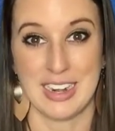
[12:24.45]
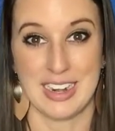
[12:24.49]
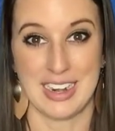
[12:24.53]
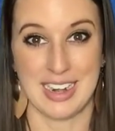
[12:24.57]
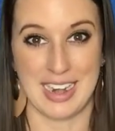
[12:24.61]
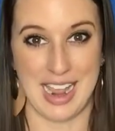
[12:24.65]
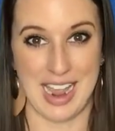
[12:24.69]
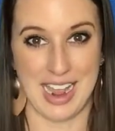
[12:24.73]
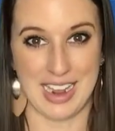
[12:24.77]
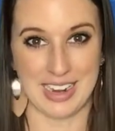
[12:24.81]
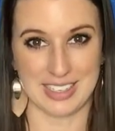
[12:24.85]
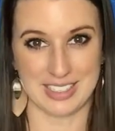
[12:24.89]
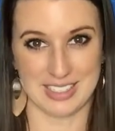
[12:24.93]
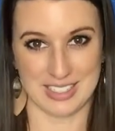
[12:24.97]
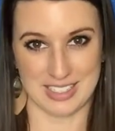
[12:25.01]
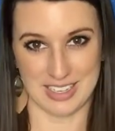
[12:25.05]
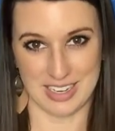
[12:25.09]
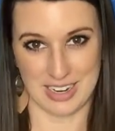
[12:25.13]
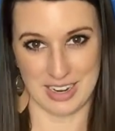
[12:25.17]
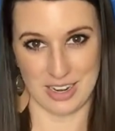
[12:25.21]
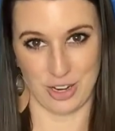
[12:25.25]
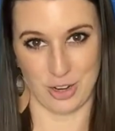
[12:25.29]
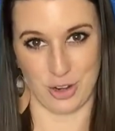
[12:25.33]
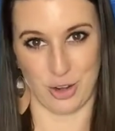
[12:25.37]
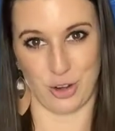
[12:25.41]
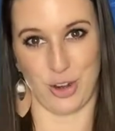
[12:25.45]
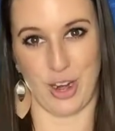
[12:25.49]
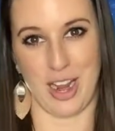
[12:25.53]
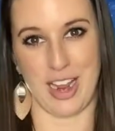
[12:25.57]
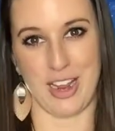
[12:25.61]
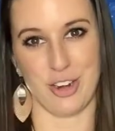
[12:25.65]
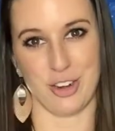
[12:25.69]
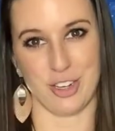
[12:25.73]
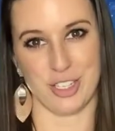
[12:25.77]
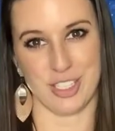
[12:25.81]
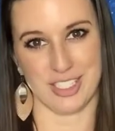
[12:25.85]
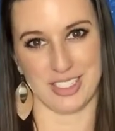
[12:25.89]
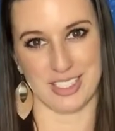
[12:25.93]
Next, create
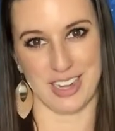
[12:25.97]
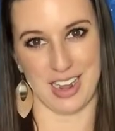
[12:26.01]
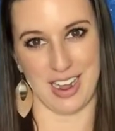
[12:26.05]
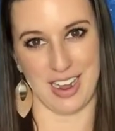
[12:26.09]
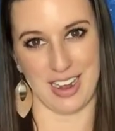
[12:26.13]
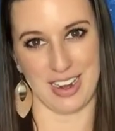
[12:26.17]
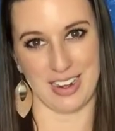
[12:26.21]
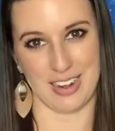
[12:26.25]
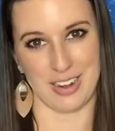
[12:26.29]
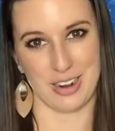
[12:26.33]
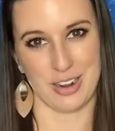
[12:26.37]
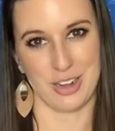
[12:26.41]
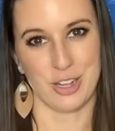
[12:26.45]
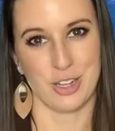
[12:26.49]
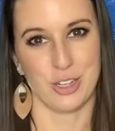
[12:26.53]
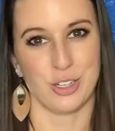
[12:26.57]
your design.